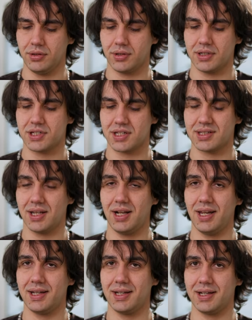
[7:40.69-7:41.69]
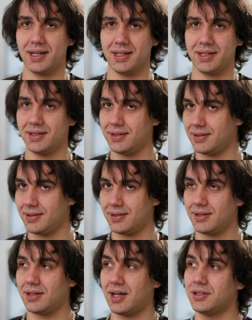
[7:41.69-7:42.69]
You just click, click.
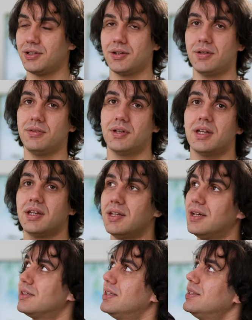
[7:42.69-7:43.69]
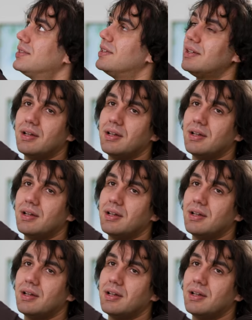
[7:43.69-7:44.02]
I don't know if you can hear this.